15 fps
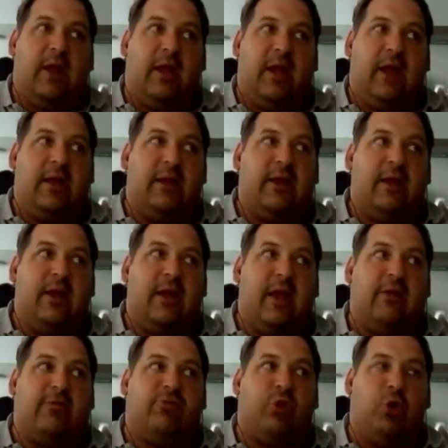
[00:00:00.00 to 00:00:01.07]
It
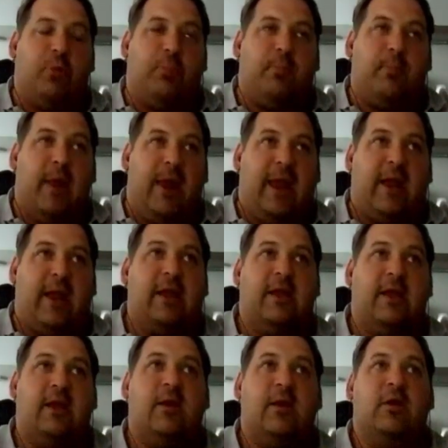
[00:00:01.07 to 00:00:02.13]
it took
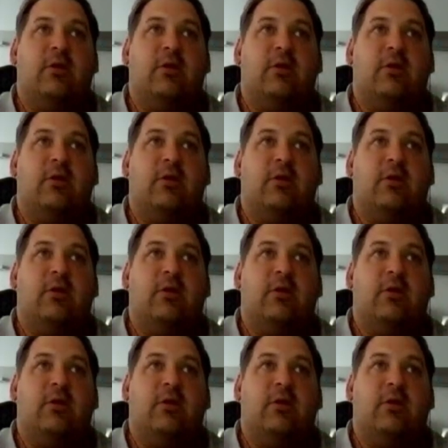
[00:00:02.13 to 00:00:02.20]
me